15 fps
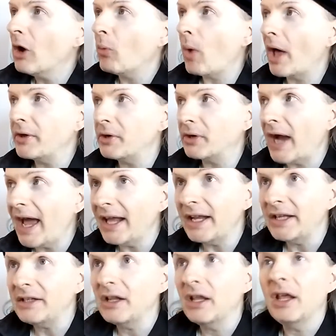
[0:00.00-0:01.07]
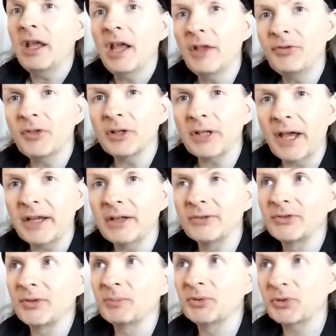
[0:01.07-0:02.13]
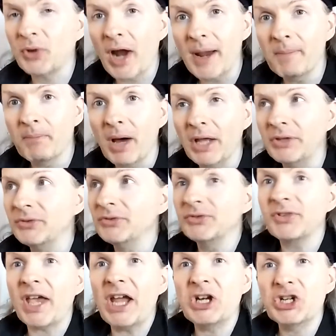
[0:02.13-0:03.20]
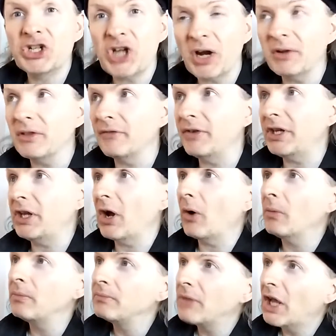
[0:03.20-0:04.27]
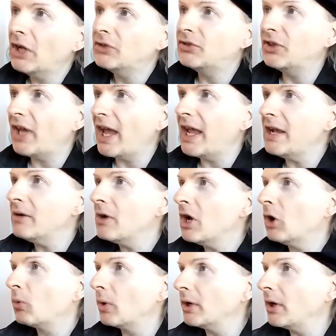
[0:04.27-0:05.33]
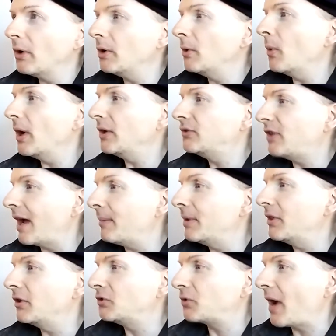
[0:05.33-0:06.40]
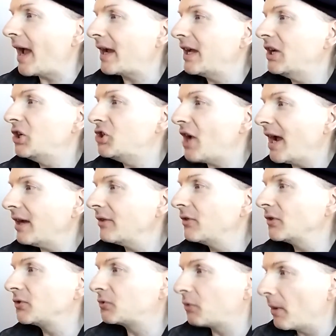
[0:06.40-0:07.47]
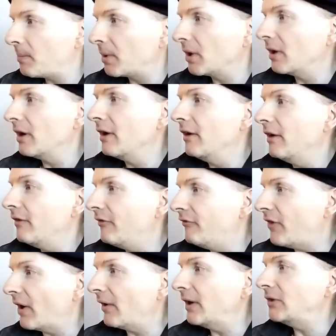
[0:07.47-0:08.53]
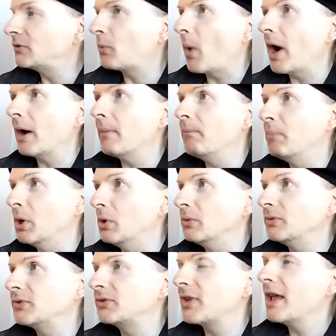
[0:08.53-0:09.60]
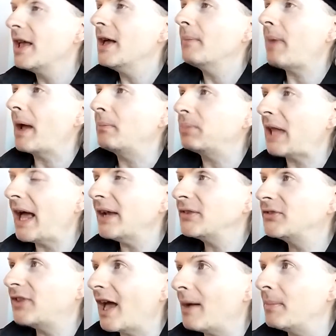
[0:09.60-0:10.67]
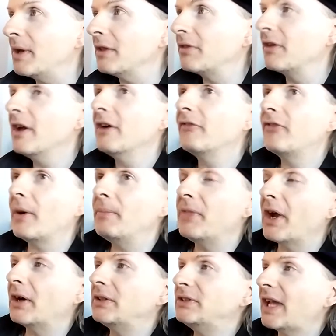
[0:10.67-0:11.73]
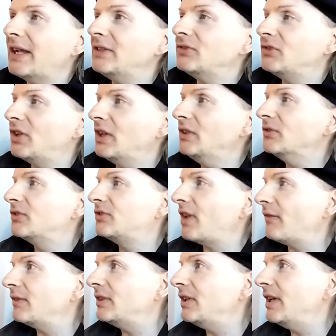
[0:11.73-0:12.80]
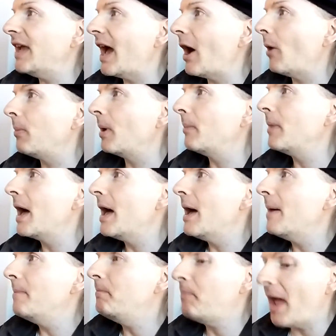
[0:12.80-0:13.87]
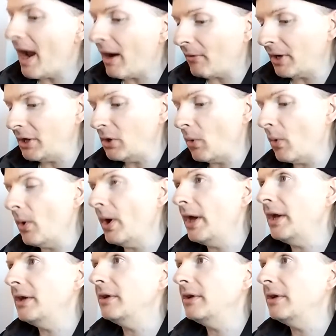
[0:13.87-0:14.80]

While you're at it, hit the like and subscribe buttons and share the video. Today, we're going to examine the track Jack the Stripper, Fairies Wear Boots by Black Sabbath from their 1970 album Paranoid.